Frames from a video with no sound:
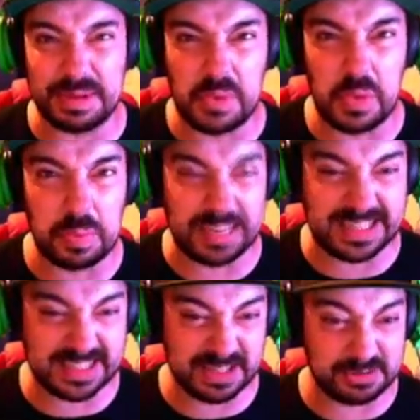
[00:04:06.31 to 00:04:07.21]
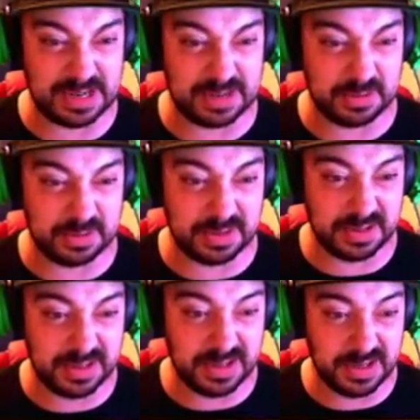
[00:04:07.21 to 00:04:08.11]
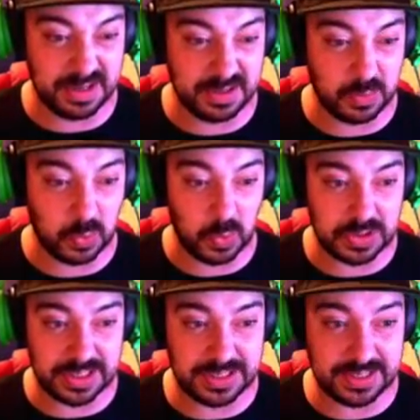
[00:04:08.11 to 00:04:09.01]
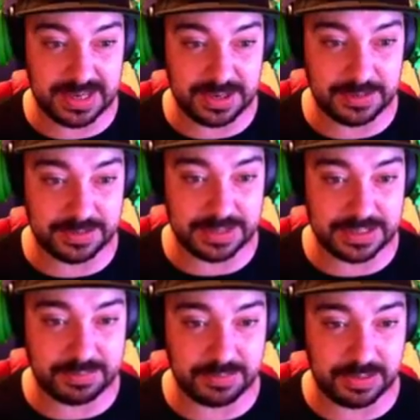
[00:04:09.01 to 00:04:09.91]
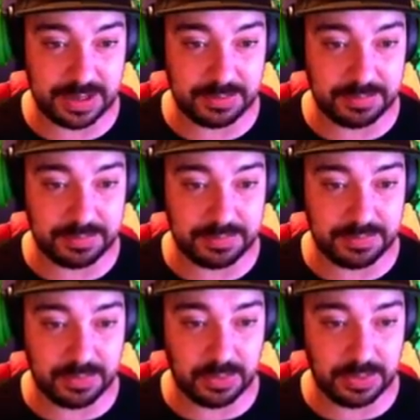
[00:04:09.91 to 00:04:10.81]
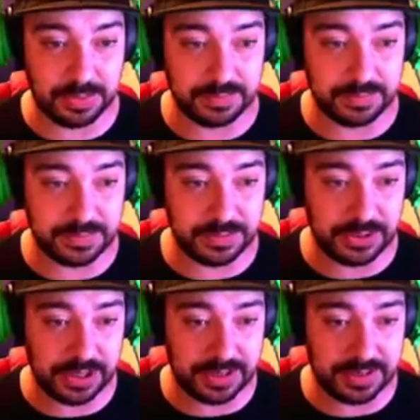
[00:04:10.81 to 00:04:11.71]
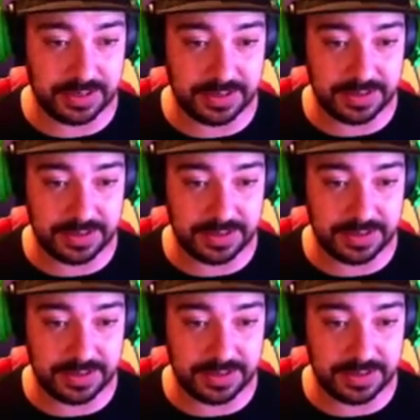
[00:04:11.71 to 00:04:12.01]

going to be more based around water now. It's pretty important shit.